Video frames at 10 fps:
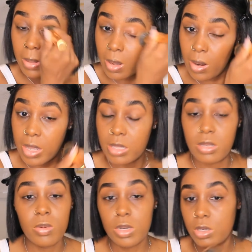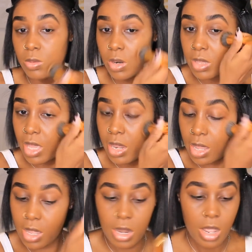Alright, so once you work that
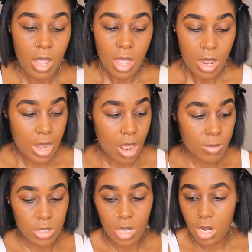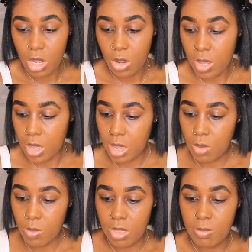in, now I'm just going to go
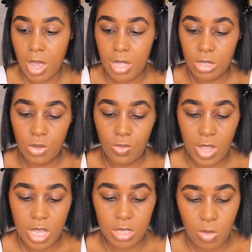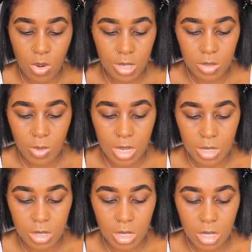in with my Too Faced Born This Way
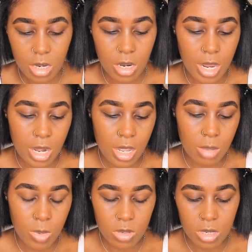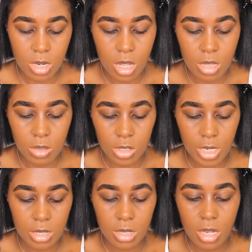concealer, and I am using the color
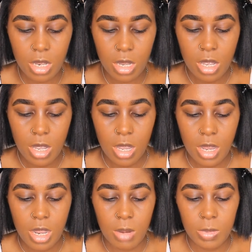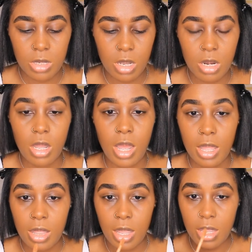Chestnut, and I'm just going to
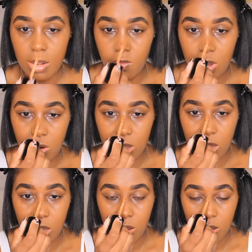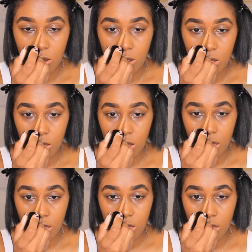highlight very
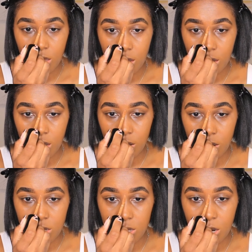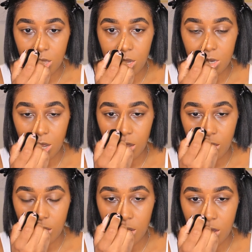lightly in the areas that I like to
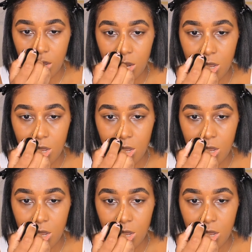highlight in.